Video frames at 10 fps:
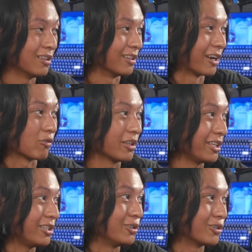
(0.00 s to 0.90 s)

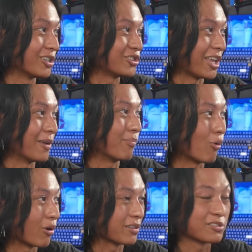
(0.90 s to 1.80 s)
Literally, you just
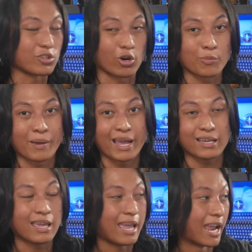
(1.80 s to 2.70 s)
import the starter
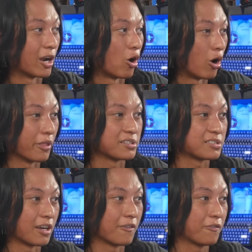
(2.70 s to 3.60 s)
pack and all this
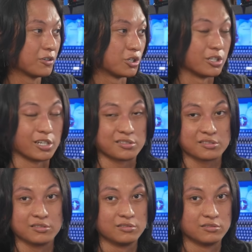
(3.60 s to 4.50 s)
stuff should
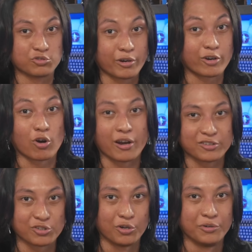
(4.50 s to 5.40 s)
just trigger on
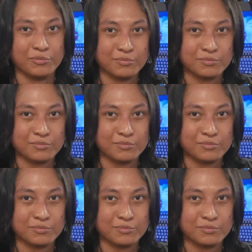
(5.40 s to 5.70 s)
its own.